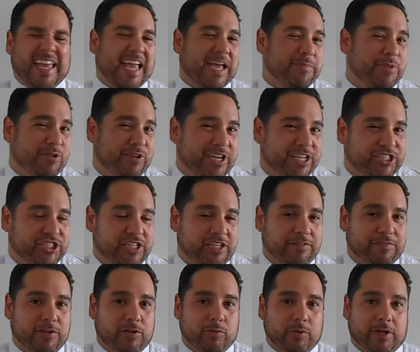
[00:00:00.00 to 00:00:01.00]
ammunition,
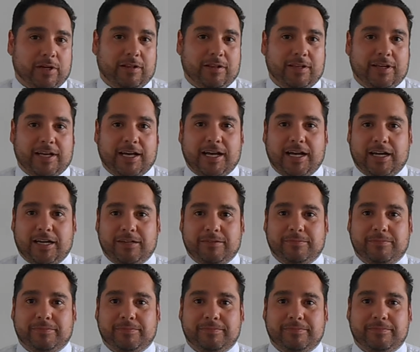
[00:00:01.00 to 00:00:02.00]
if you will,
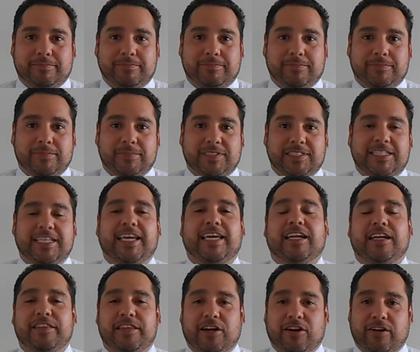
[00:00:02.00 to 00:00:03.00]
to
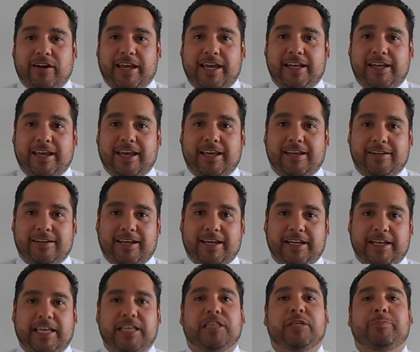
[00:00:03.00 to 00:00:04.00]
get in there
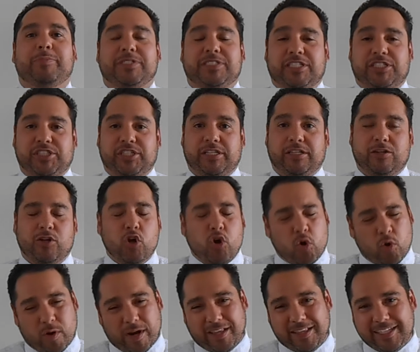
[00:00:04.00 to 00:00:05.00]
and get the position,
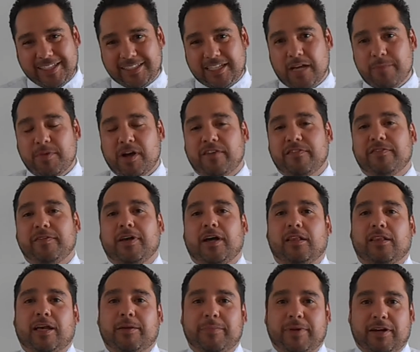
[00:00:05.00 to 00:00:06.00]
or at least come off a
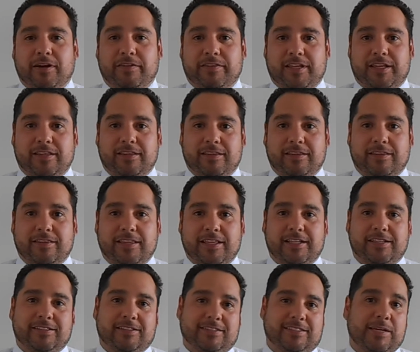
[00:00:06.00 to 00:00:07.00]
lot better
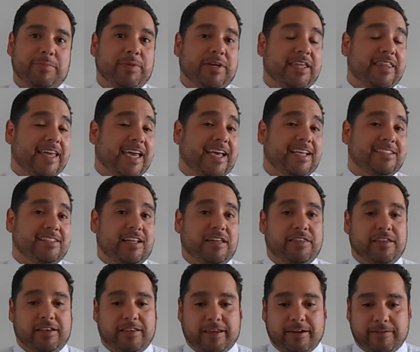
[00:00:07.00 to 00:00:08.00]
than somebody that has
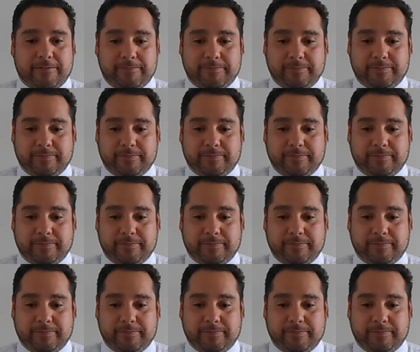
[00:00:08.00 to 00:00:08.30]
nothing there.